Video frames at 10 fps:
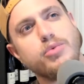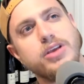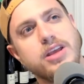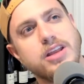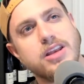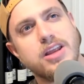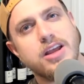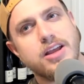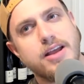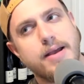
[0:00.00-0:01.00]
we can
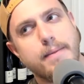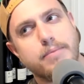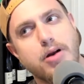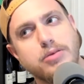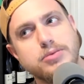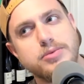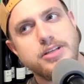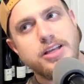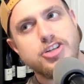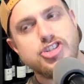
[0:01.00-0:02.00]

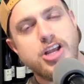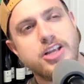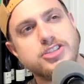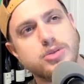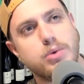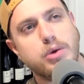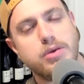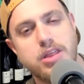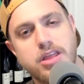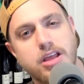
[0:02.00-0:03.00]
probably change the way we
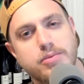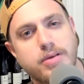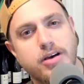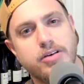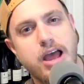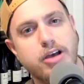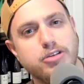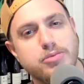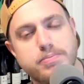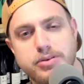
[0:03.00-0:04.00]
think about how
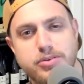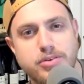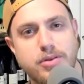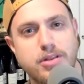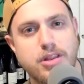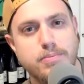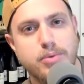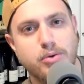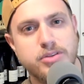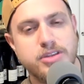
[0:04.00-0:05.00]
you build the
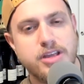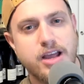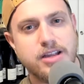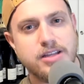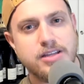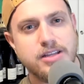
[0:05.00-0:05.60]
Bolton deck.